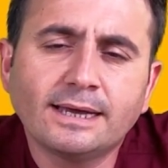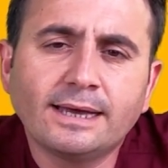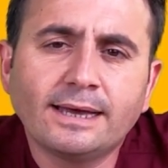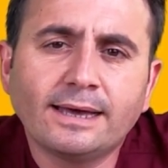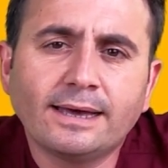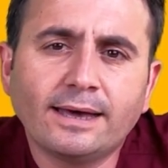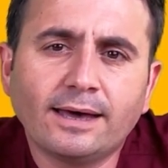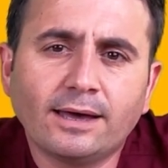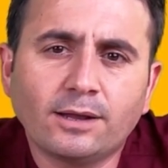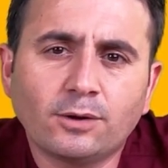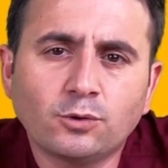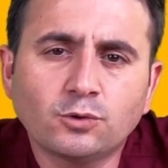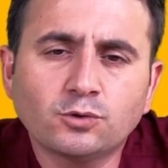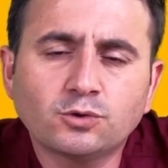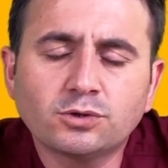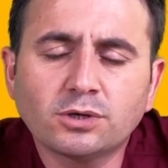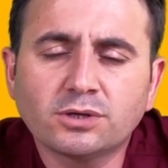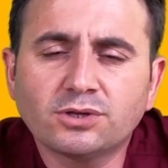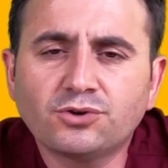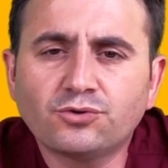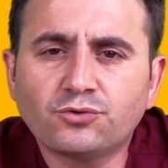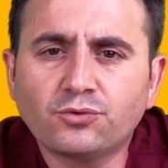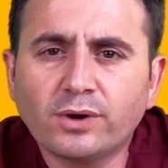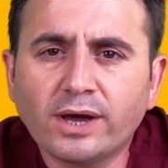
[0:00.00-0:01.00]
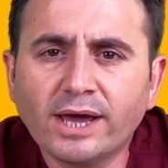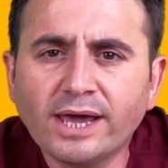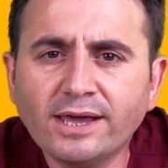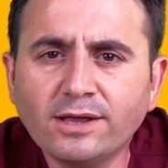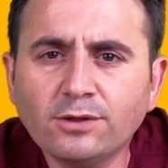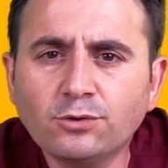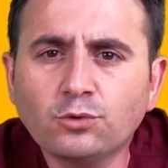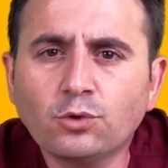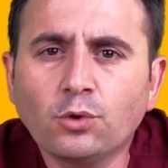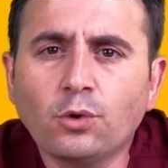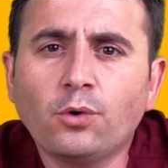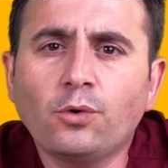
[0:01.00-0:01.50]
and also the
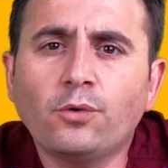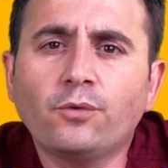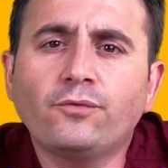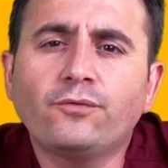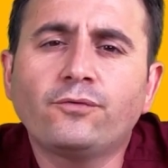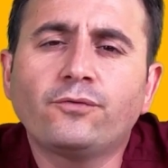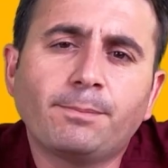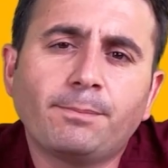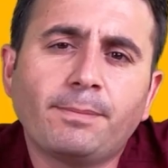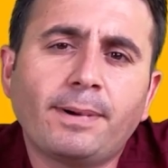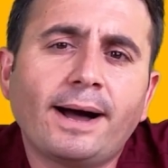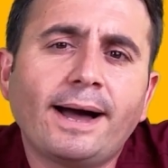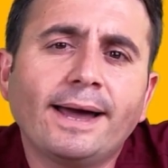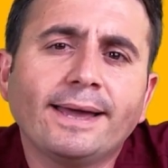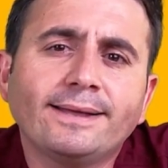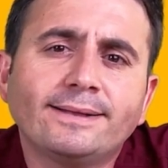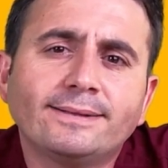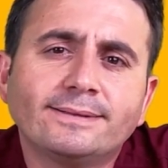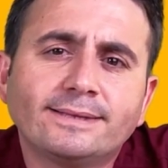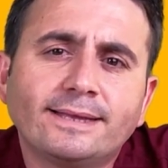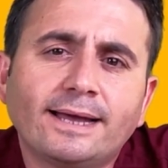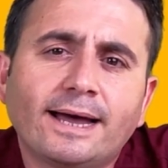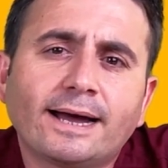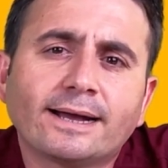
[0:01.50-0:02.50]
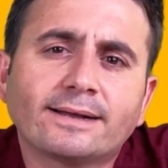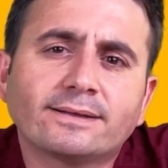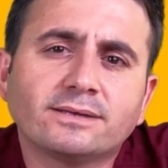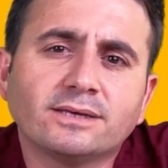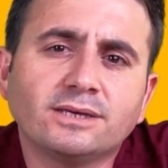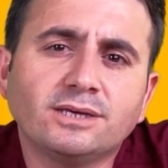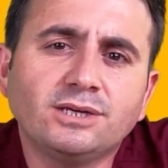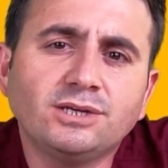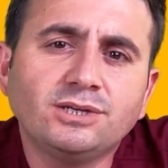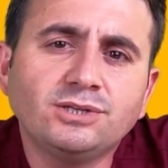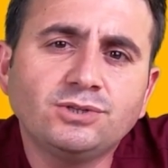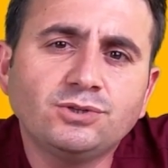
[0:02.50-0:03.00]
rate of bile duct
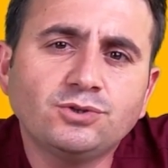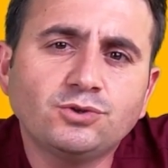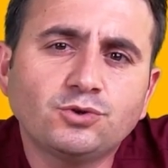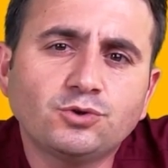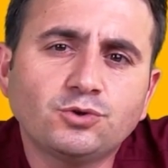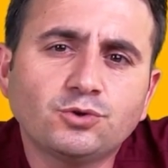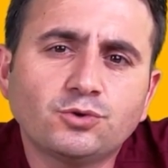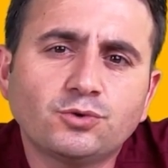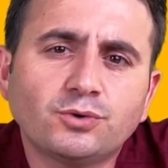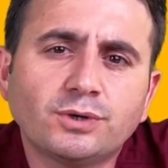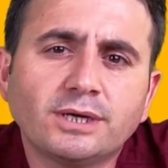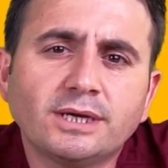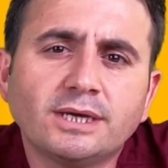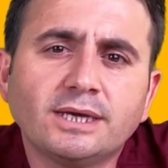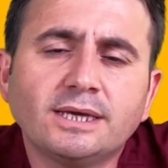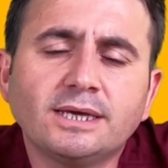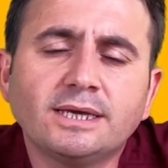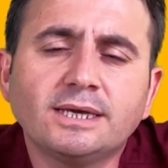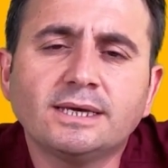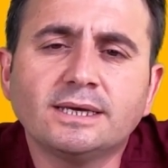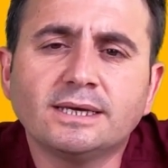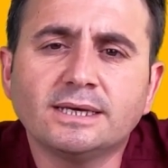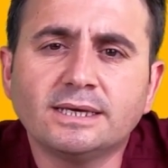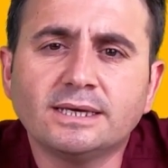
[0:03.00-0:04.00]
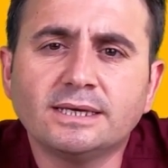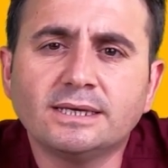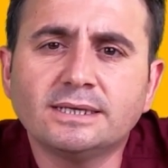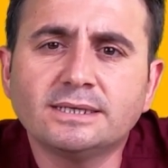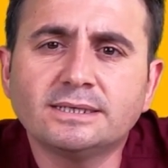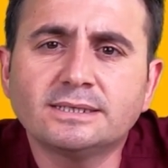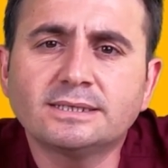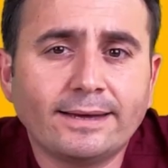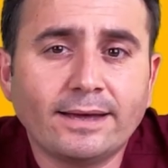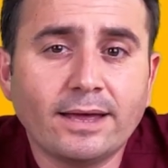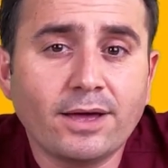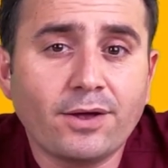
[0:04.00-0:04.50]
injury
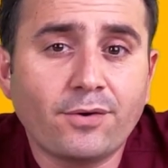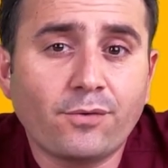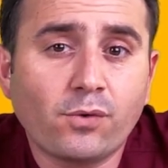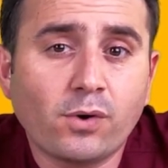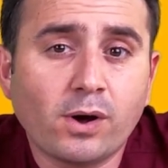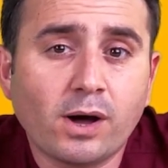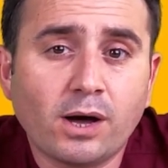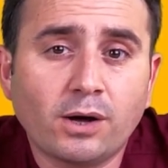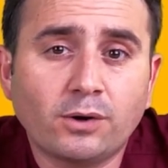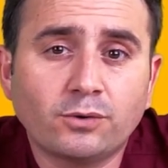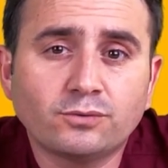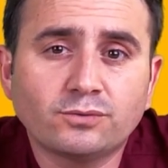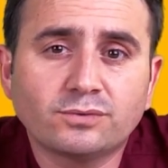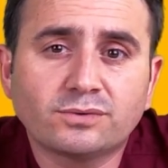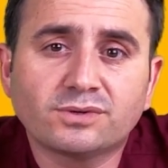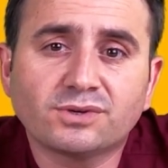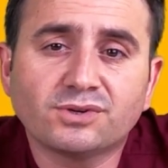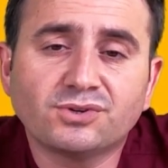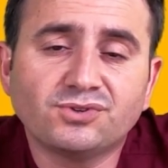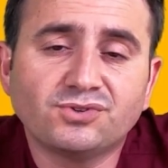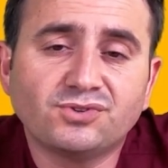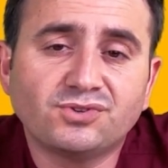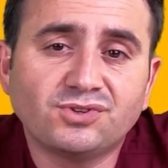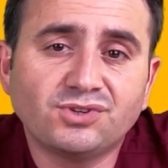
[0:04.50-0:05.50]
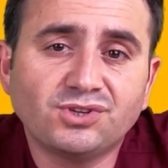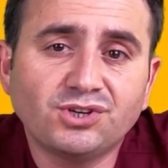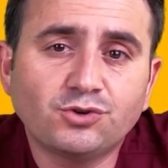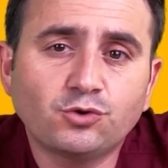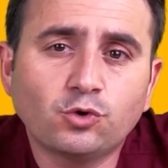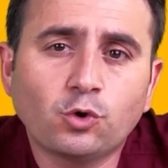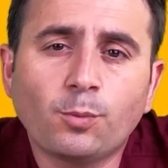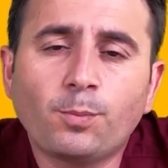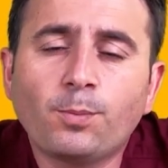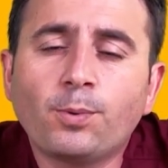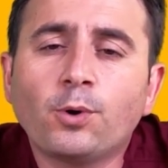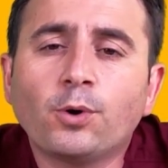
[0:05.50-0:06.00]
is around
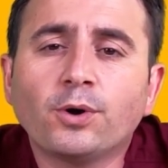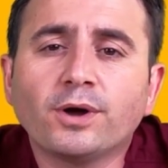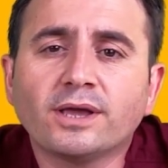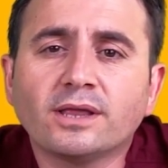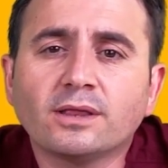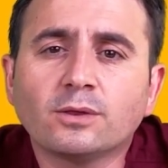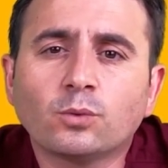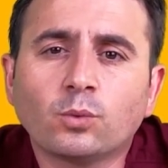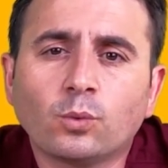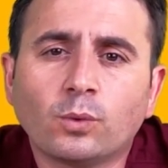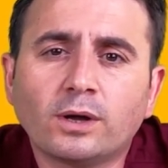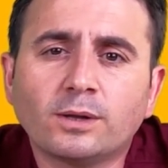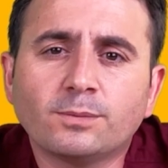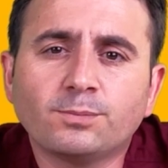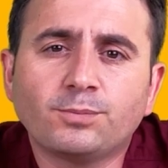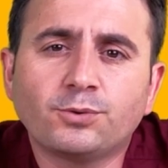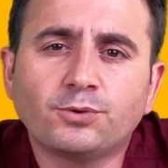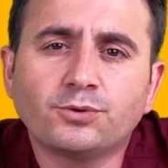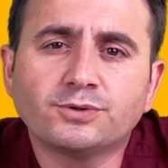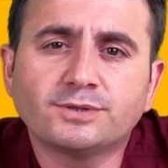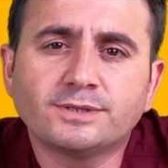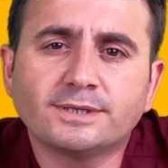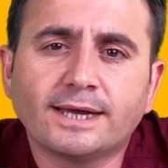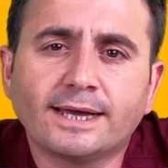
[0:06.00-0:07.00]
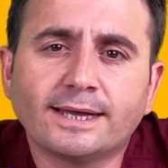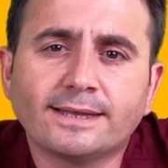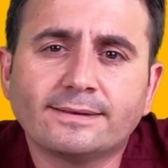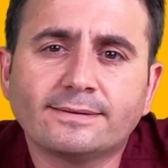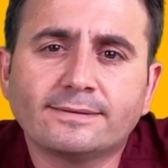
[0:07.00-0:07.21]
0.1%.